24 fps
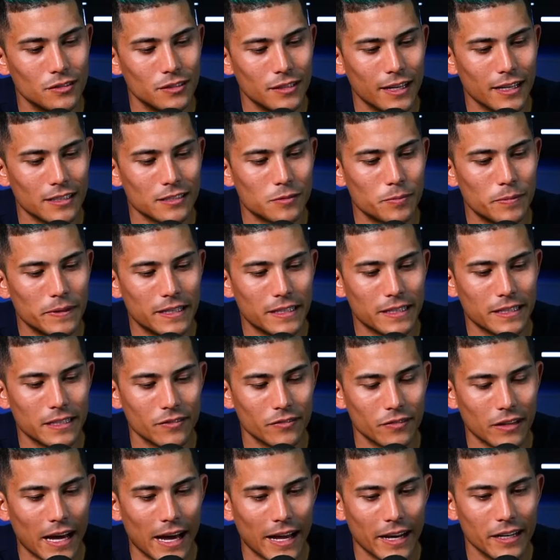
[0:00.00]
yeah, speaking
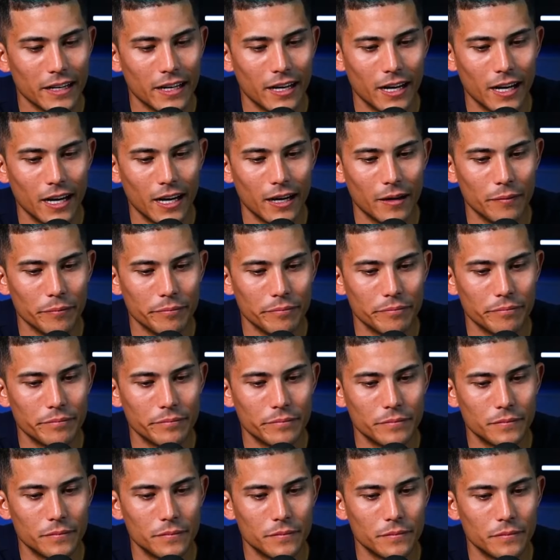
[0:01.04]
of that, um,
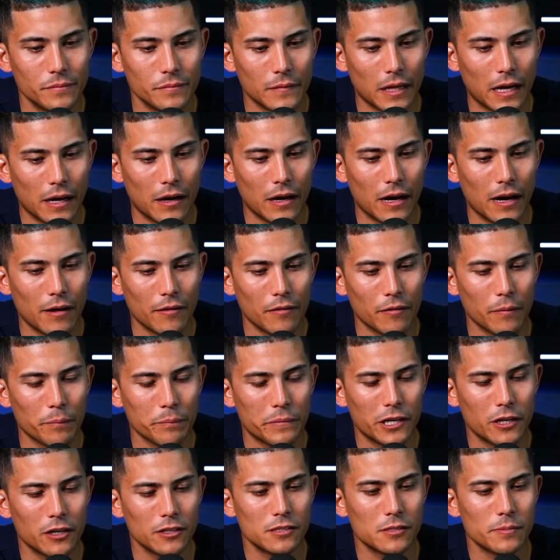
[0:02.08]
I, am
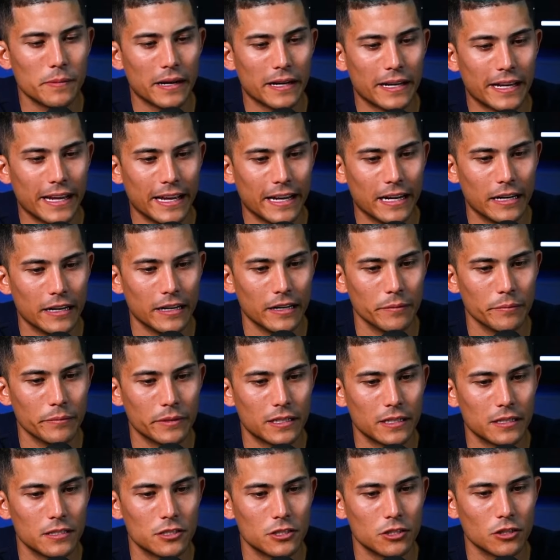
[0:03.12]
curious about Canada
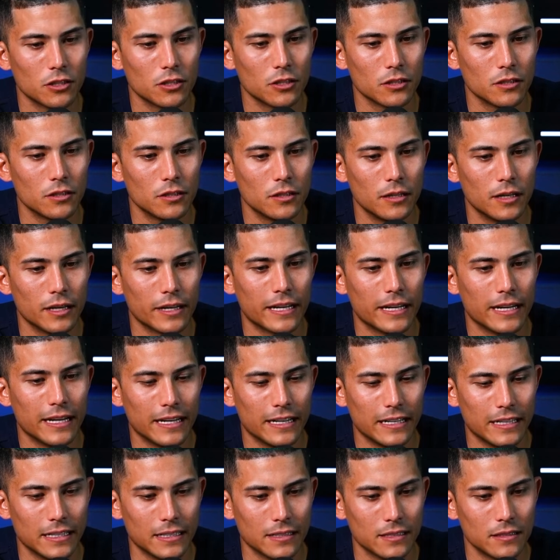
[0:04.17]
because you're a
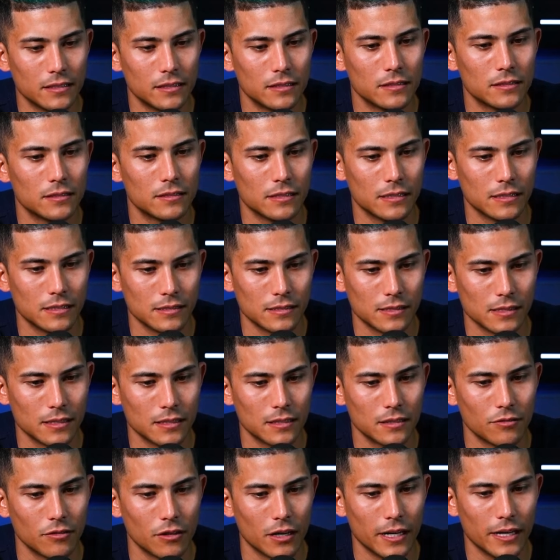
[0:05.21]
Canadian
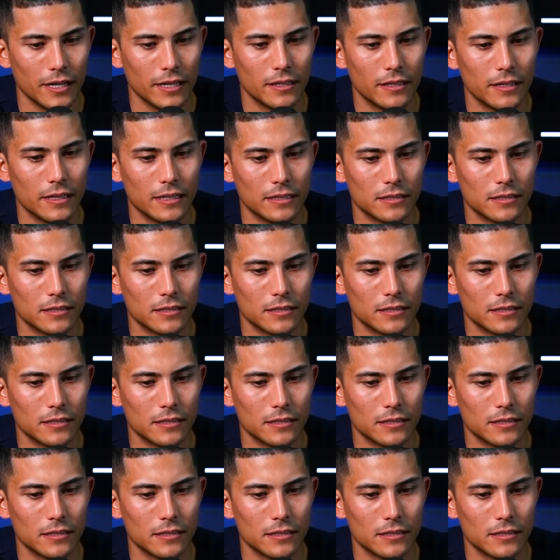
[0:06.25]
citizen, right? Mm-hmm.